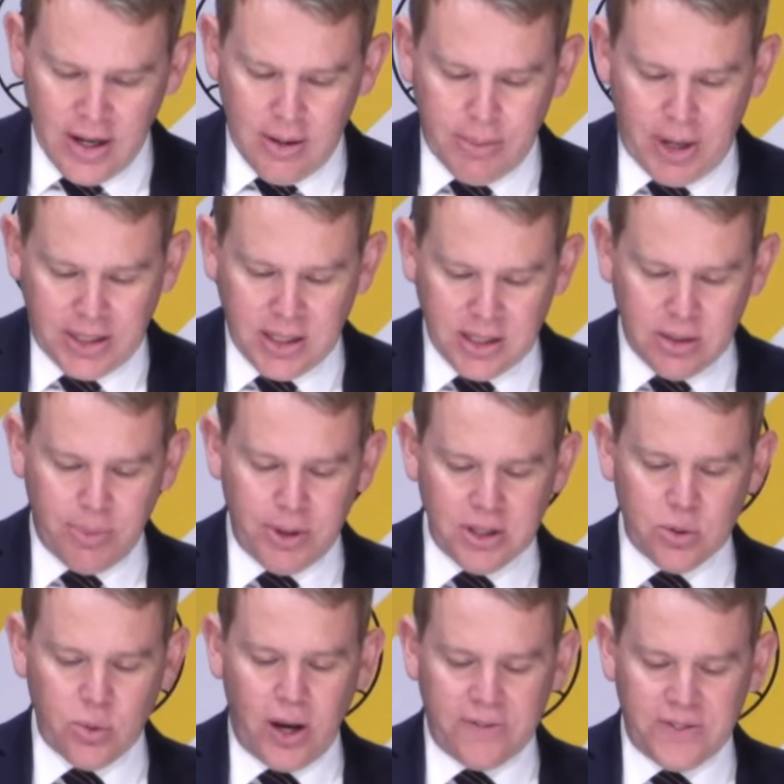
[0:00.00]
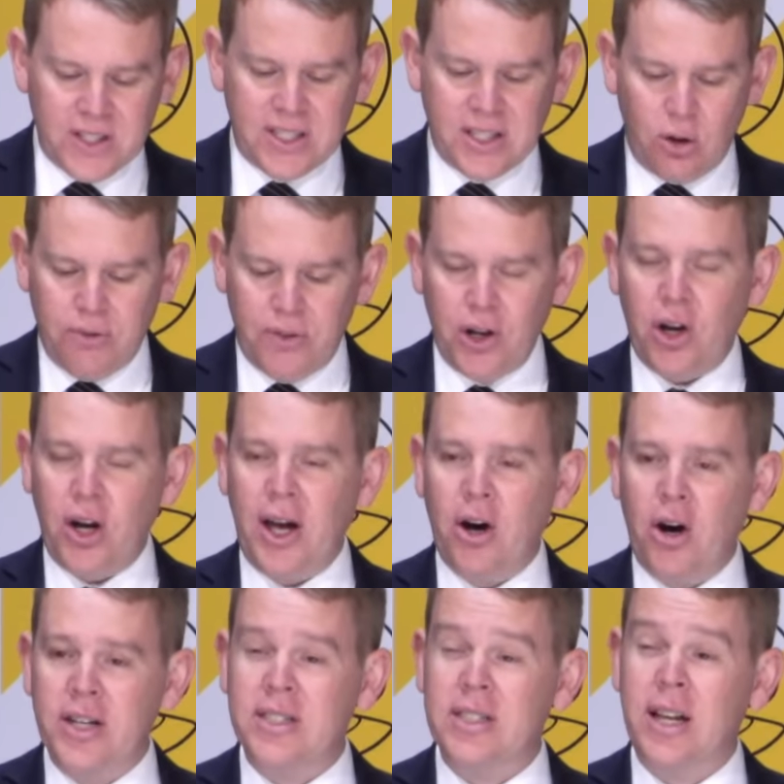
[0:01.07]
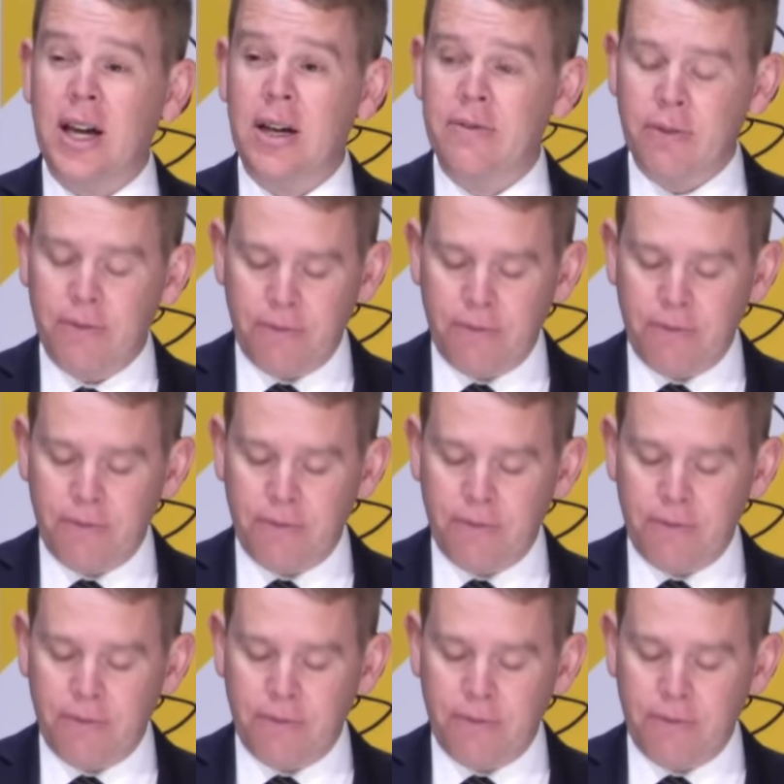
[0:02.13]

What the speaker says: Participants will have to self-isolate for